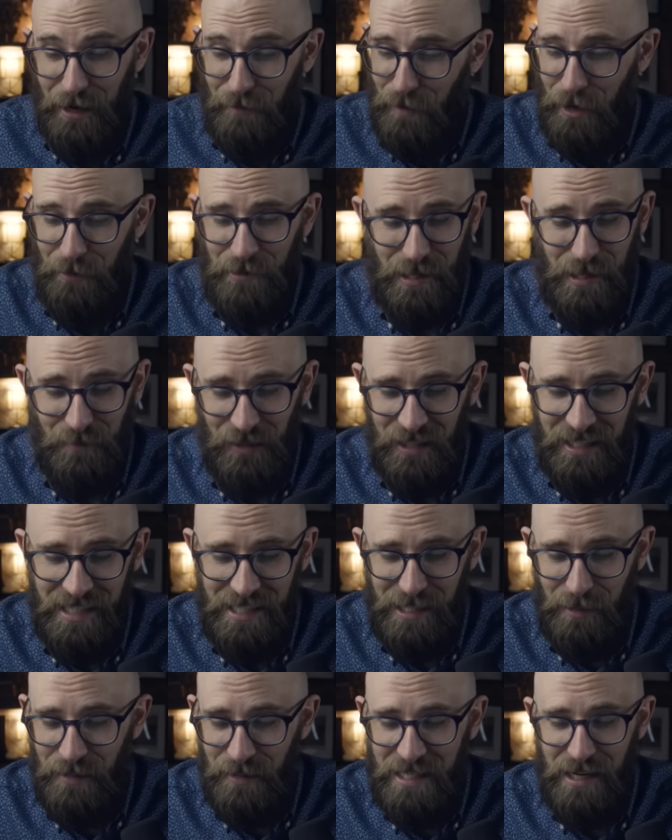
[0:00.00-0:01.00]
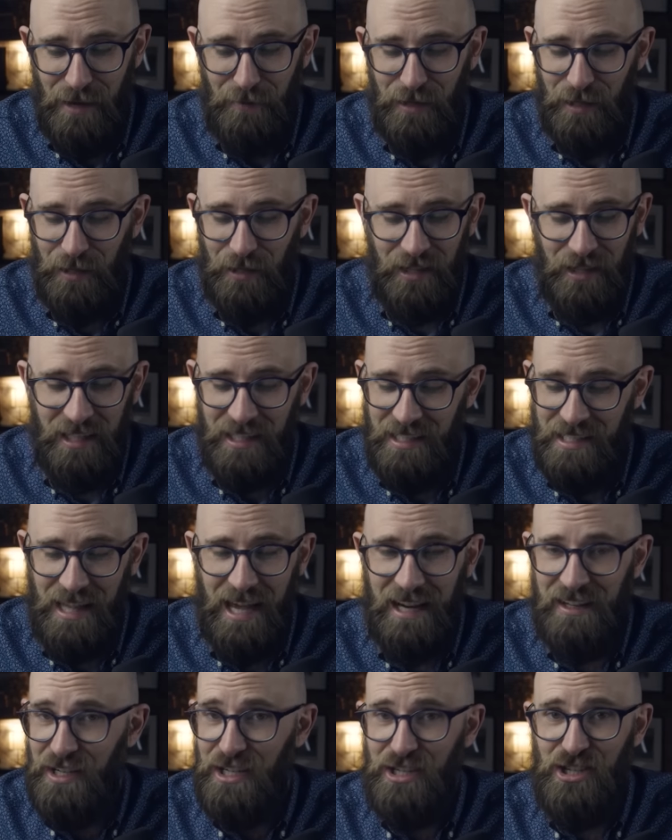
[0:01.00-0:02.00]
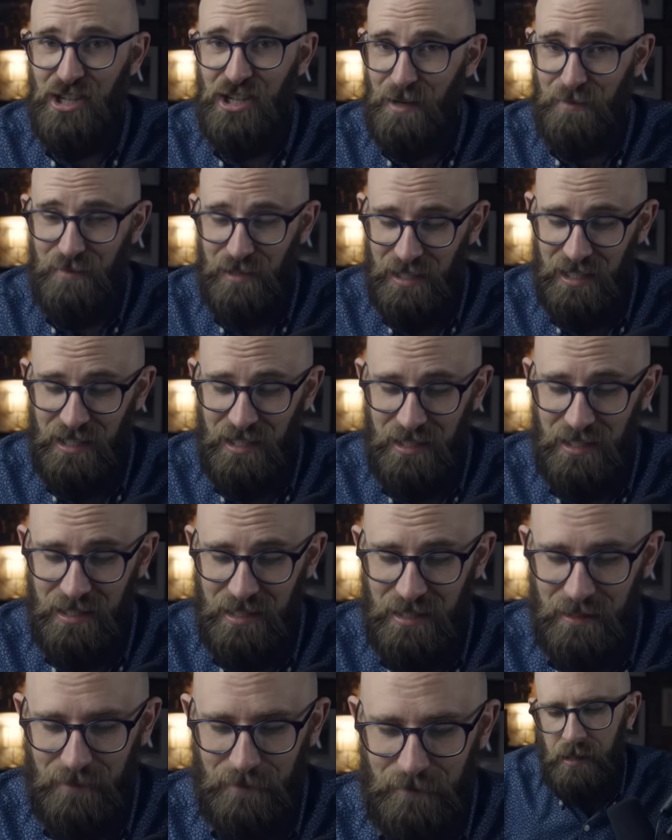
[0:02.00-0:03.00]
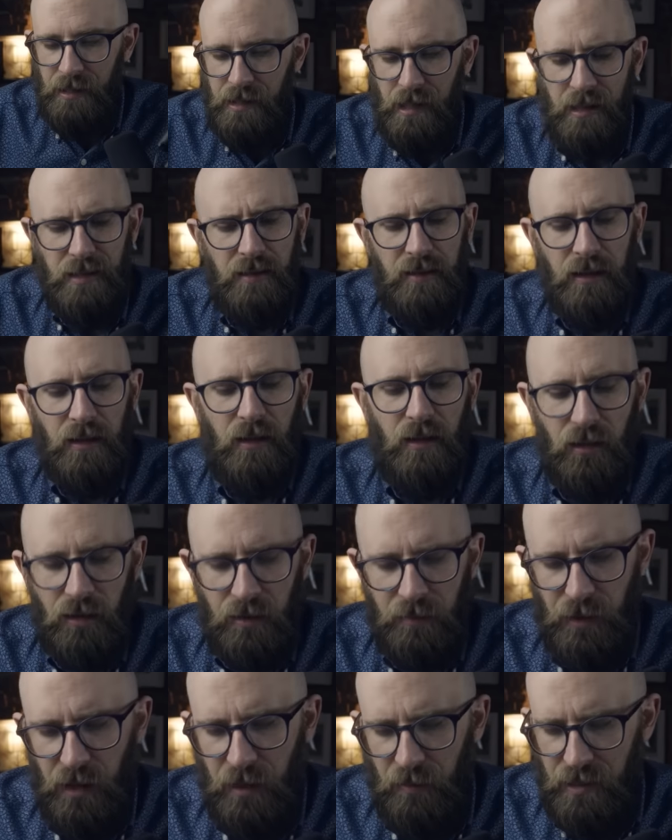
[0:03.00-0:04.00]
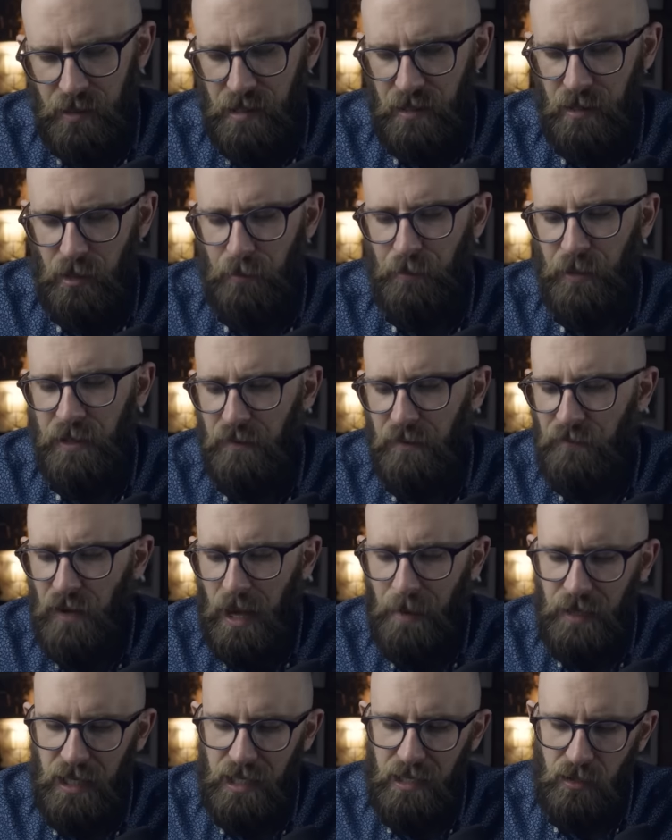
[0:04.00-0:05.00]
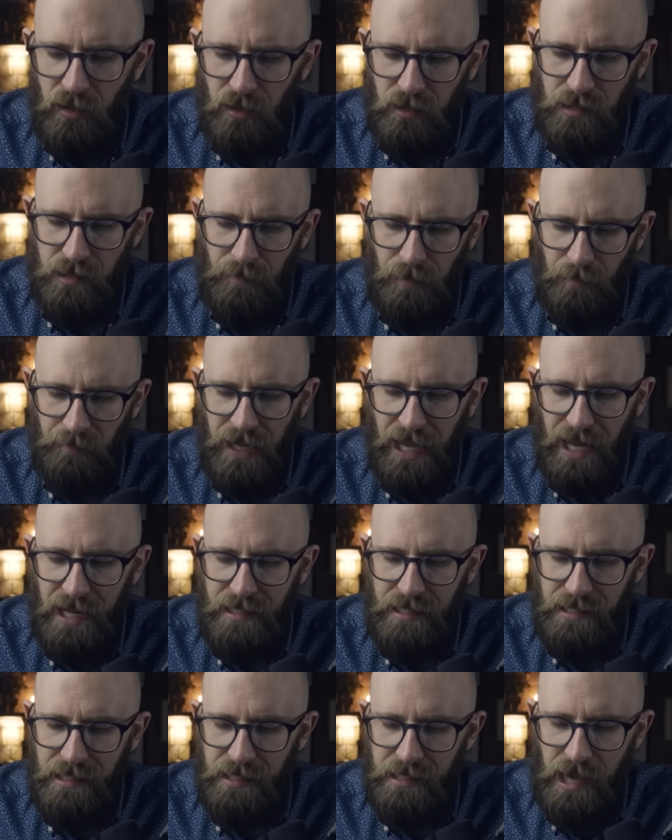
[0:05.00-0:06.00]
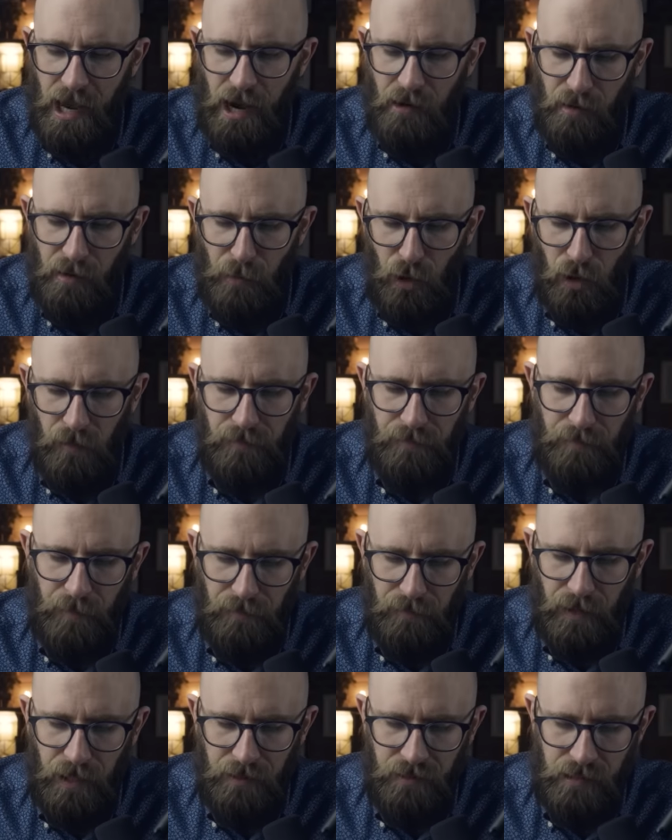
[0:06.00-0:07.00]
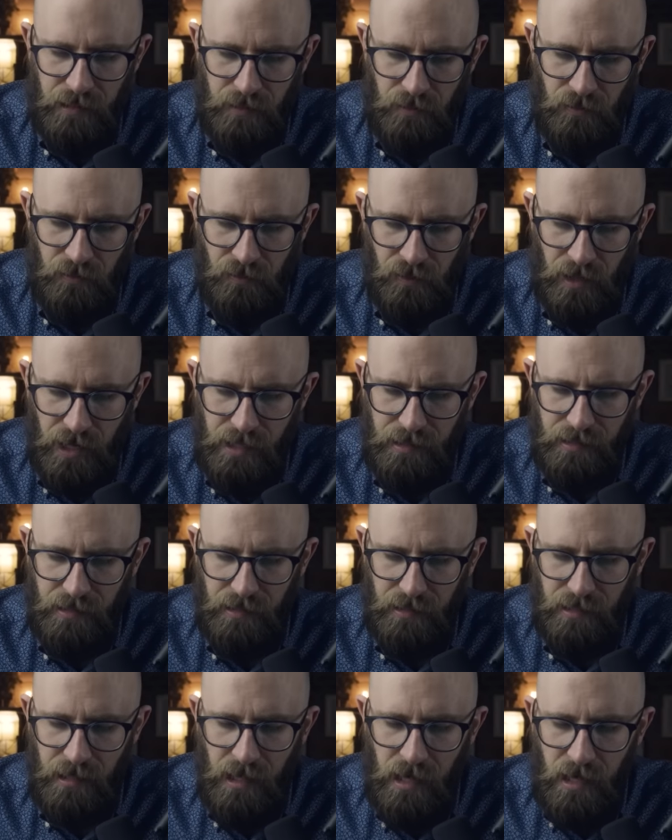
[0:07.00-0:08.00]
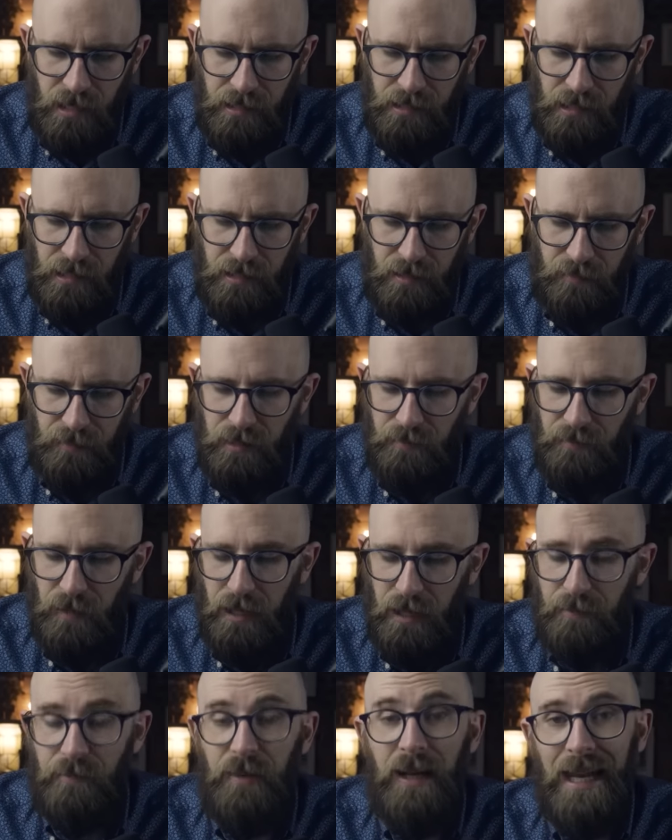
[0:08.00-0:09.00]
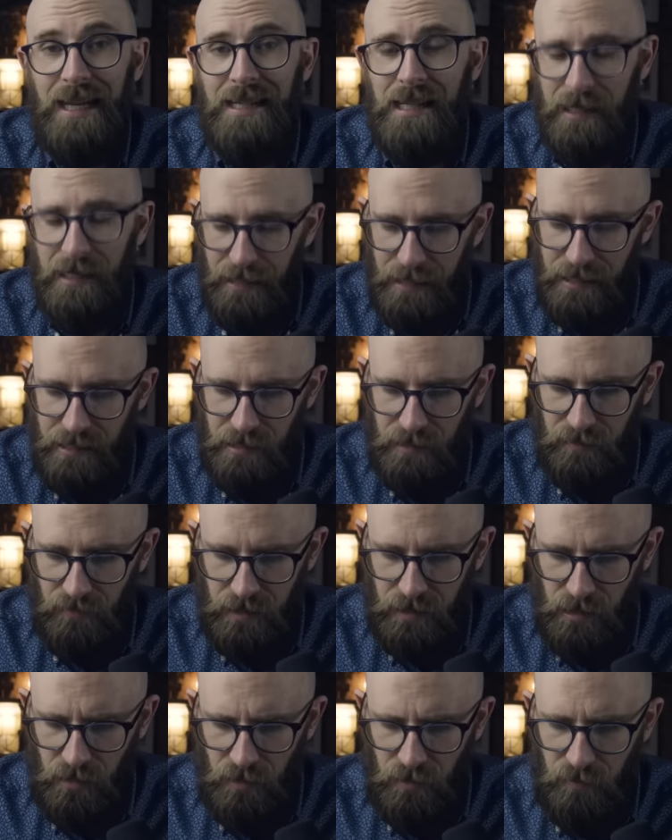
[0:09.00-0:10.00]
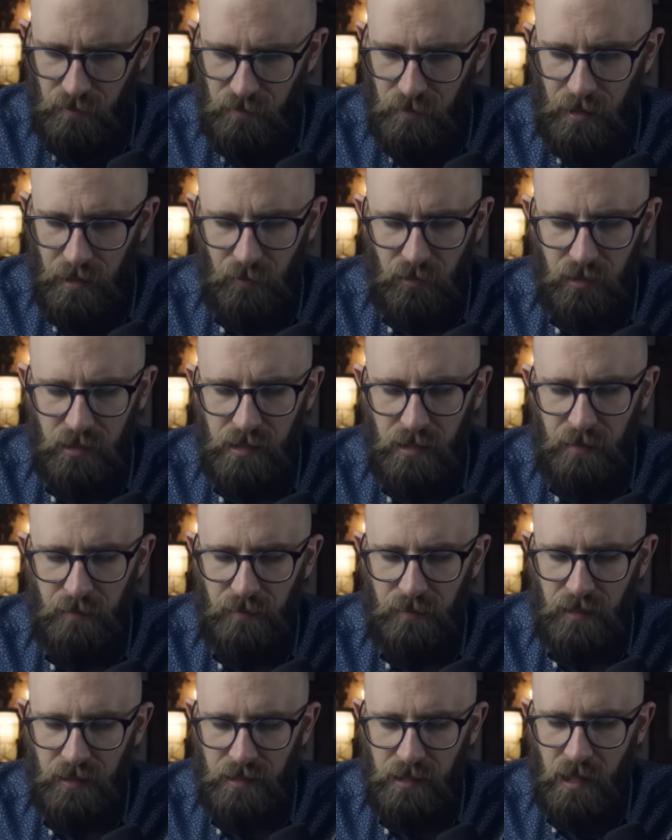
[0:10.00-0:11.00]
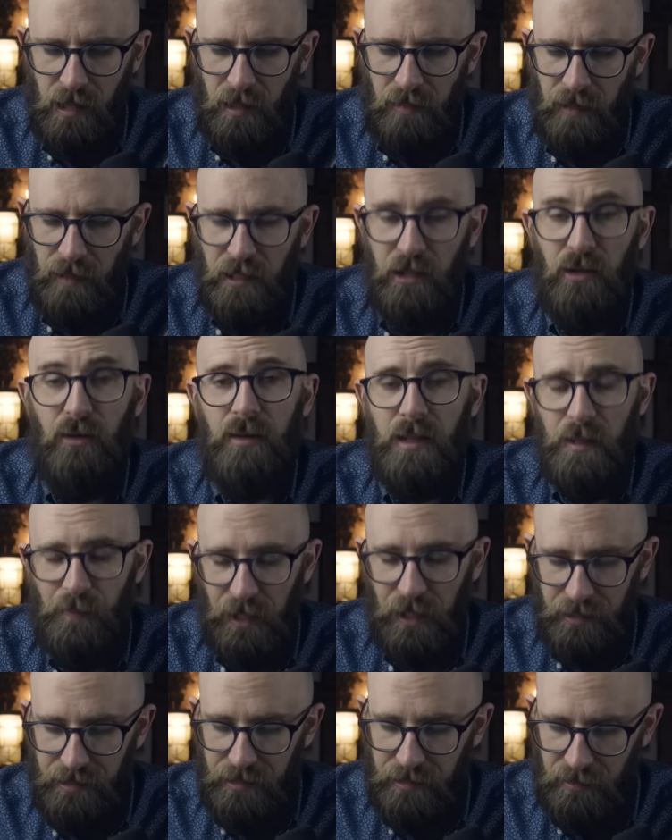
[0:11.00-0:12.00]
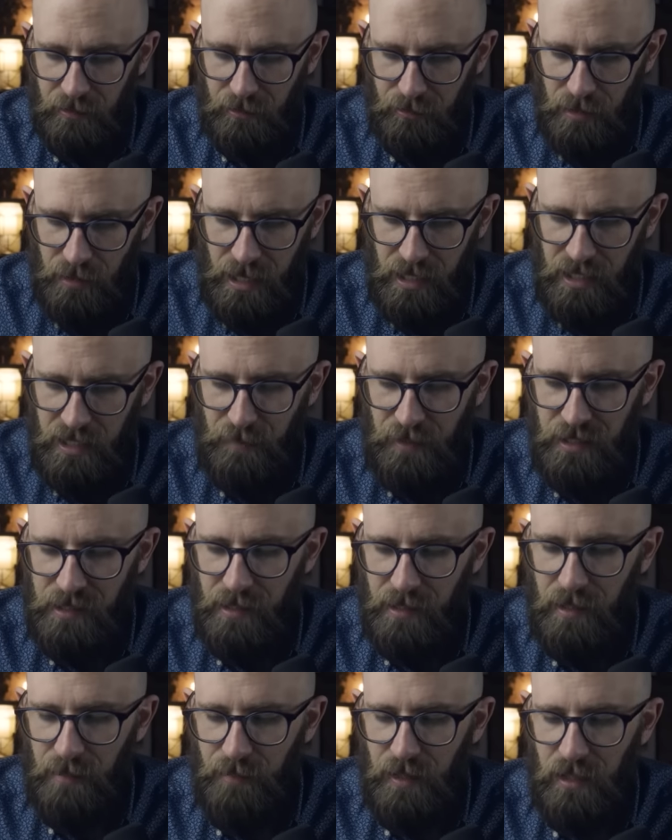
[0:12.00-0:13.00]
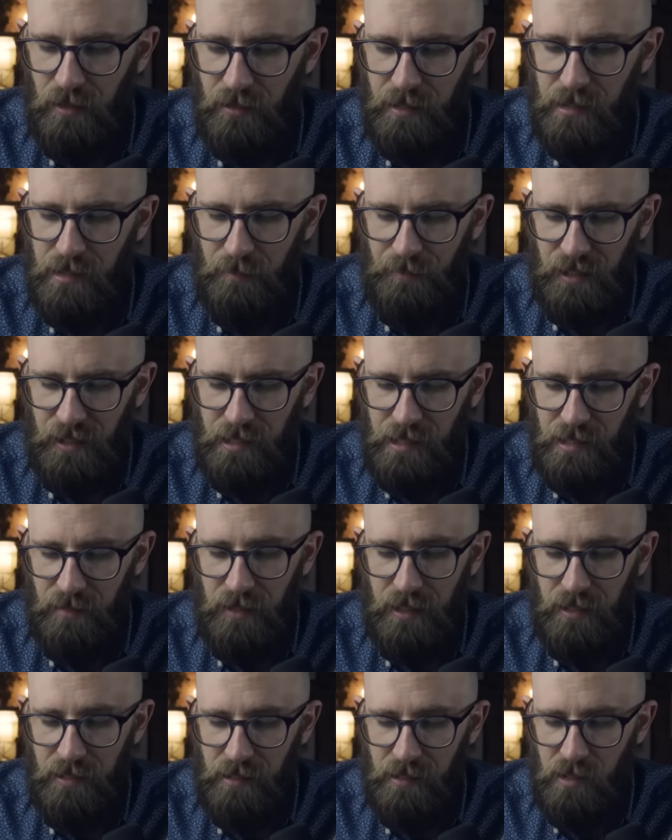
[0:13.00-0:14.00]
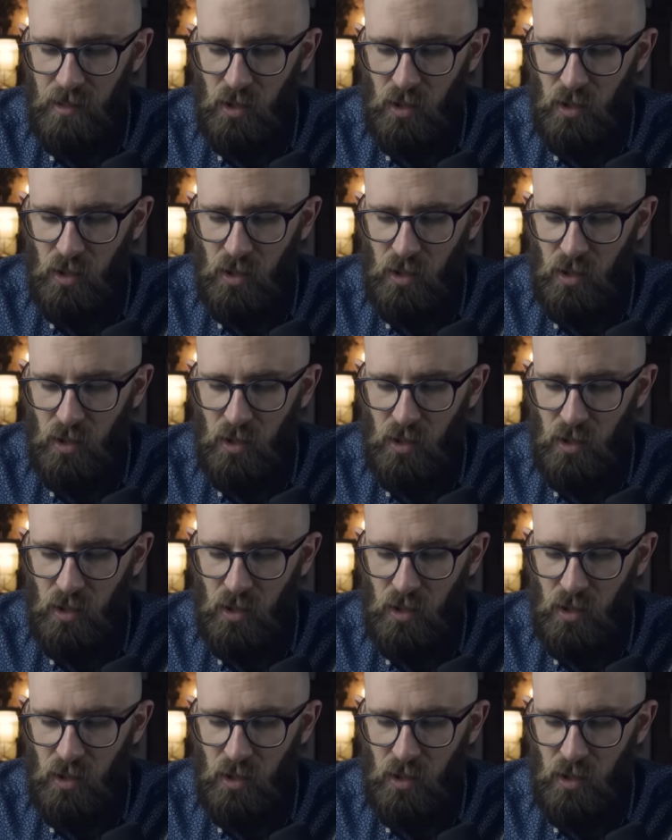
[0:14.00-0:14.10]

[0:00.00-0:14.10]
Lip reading: if I was the police, I'd be definitely looking into that guy's shit pretty hard. Certain that Longbury was the culprit, the family cooked up a plan to scare him off. They found his address and sent him some unpleasant letters of his own. They warned him that they knew he was behind the harassment and they'd be going to the police if he didn't